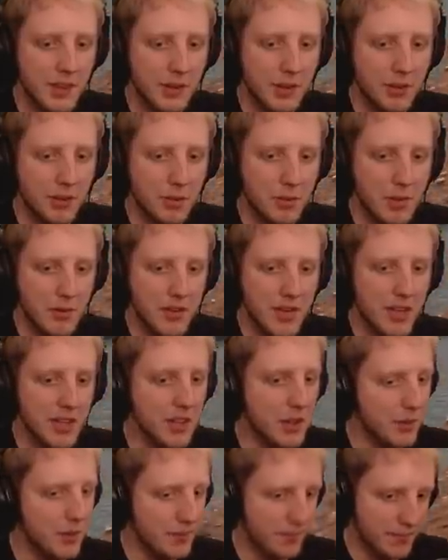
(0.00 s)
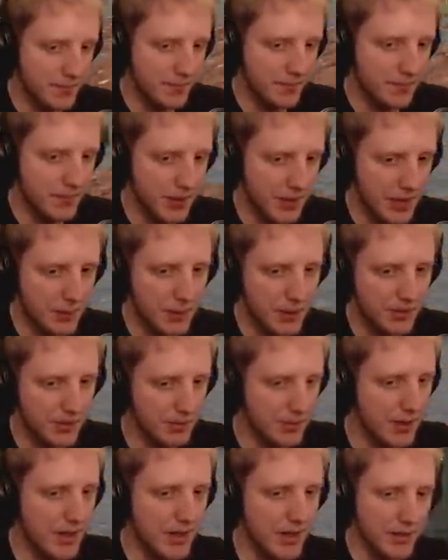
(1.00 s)
Do I stream every day? No. Monday,
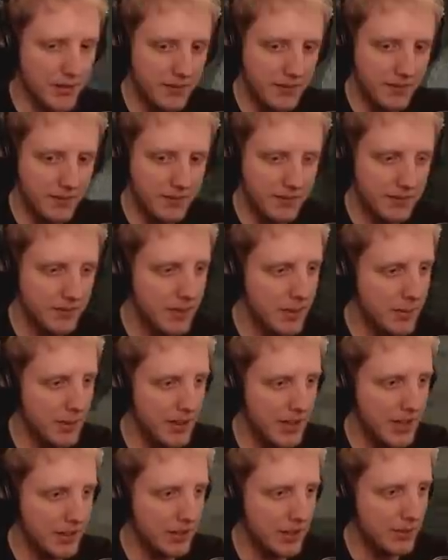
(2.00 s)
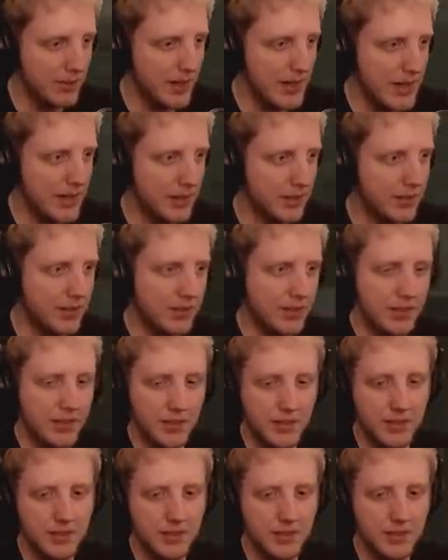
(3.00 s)
Wednesday, Friday. Then my days off, I edit.